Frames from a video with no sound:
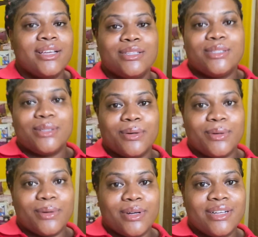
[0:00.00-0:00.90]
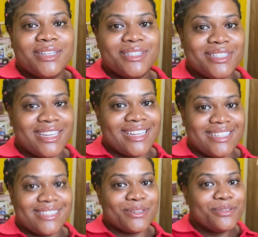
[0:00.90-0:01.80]
So today
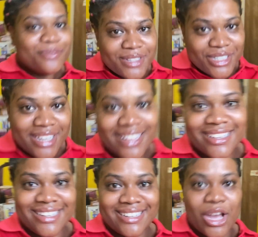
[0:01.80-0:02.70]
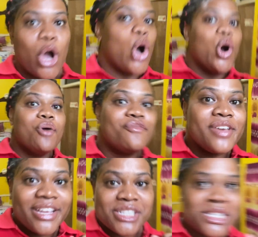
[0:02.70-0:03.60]
is officially
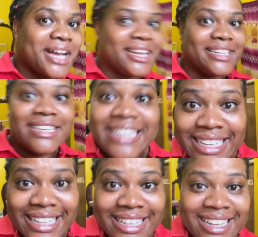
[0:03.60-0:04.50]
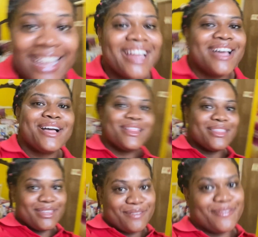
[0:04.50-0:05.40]
officially
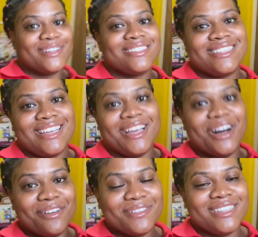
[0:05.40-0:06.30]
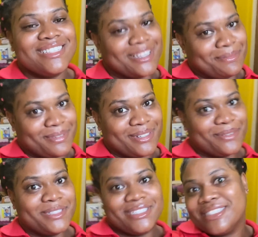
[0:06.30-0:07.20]
the first day of December,
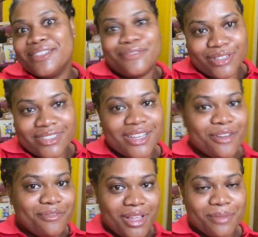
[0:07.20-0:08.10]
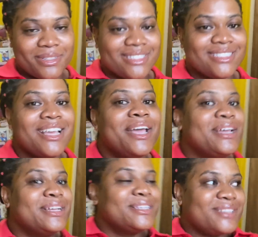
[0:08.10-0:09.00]
which is the first day of Vlogmas.
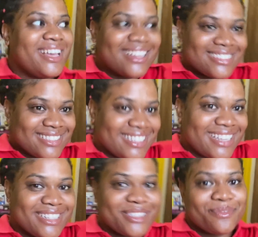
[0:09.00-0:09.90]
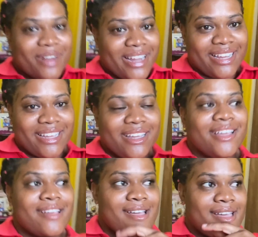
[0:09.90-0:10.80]
So yes, it is Friday
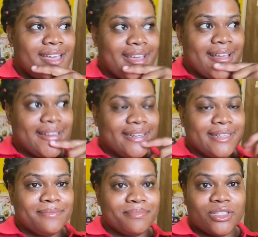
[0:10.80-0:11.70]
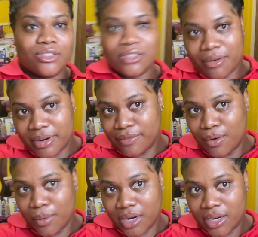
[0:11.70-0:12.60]
and just got ready for
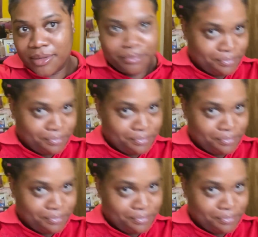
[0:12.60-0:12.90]
work.